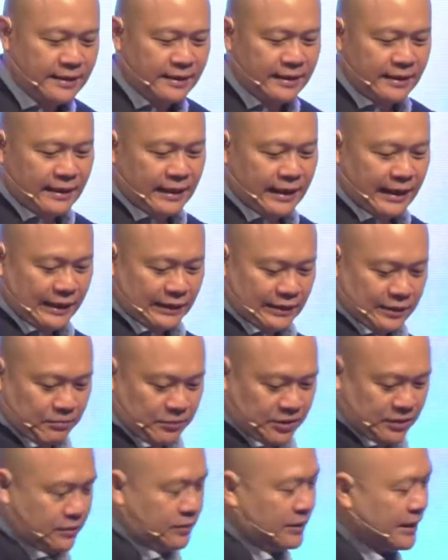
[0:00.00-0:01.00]

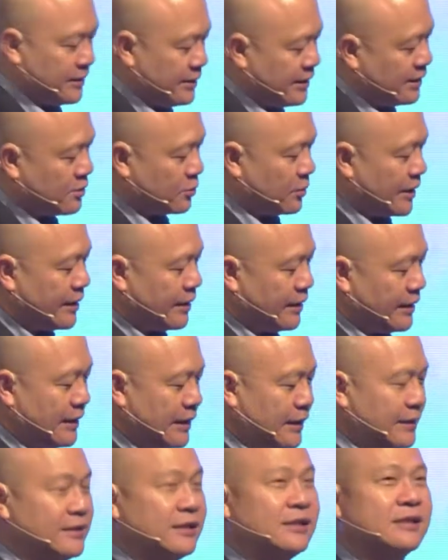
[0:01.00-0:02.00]
anymore. And that's why
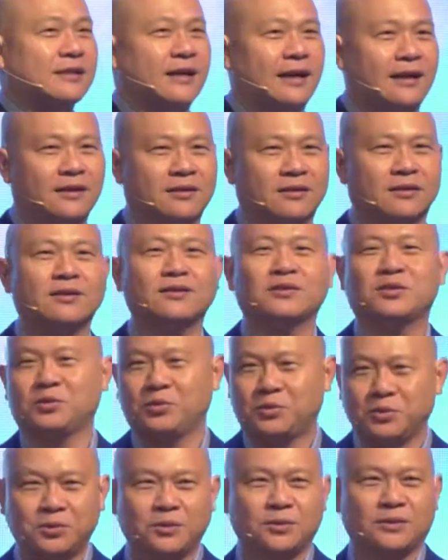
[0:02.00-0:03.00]
I decided to
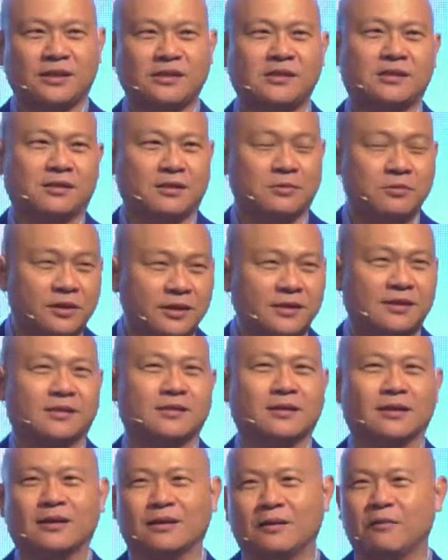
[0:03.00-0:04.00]
do this series.
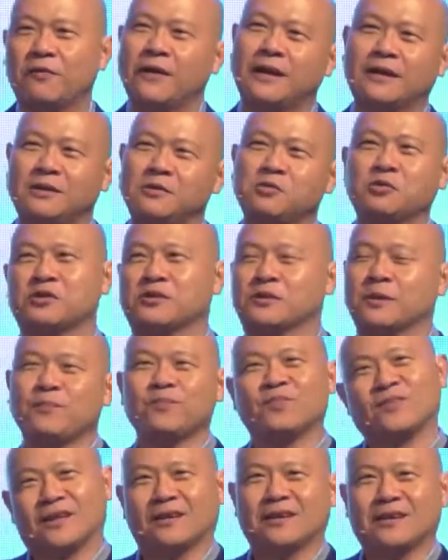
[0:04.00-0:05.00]
In fact,
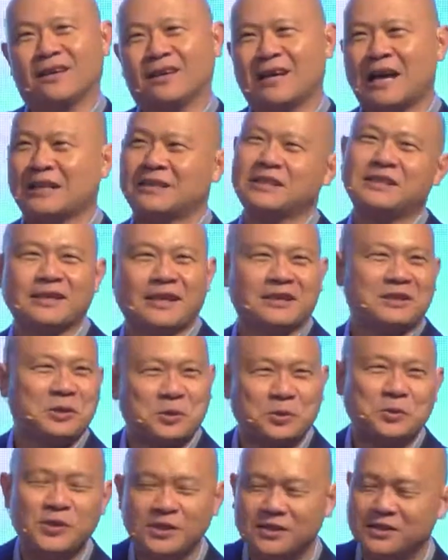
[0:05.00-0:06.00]
I decided to
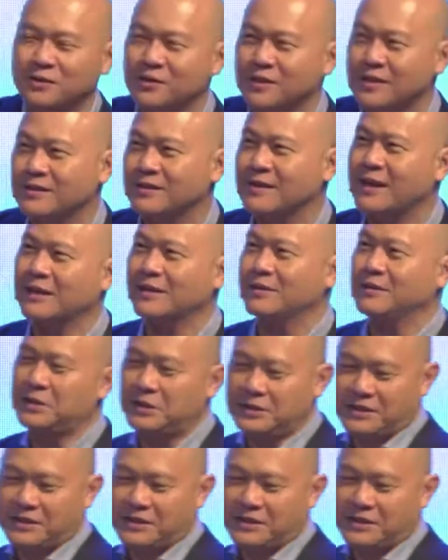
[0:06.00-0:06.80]
do this series like nearly a